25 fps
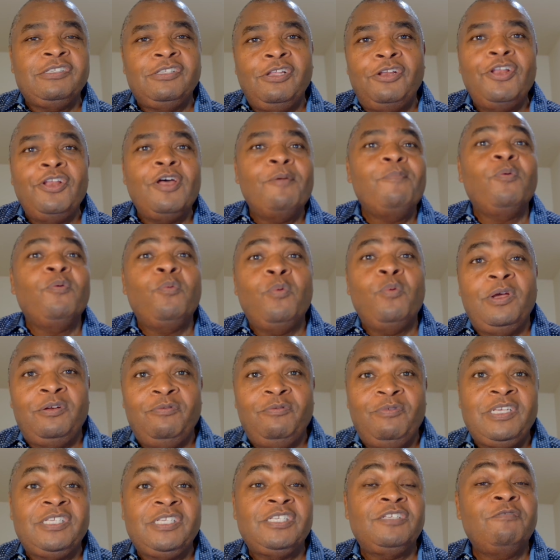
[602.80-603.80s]
the number one
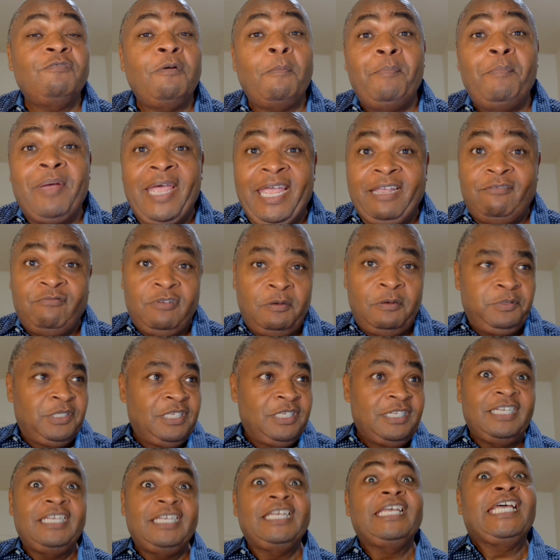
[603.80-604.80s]
reason for
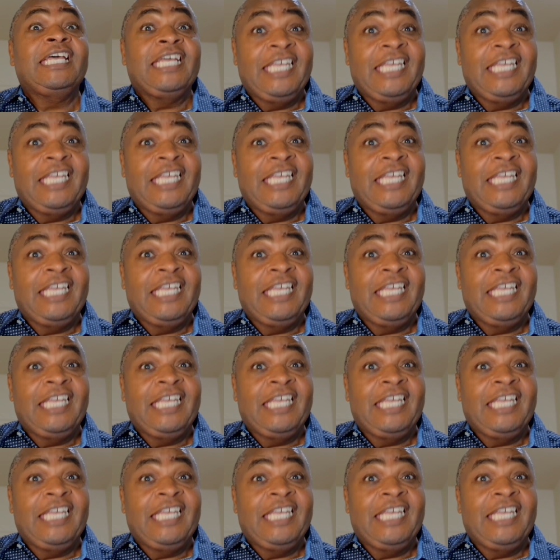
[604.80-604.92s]
bankruptcy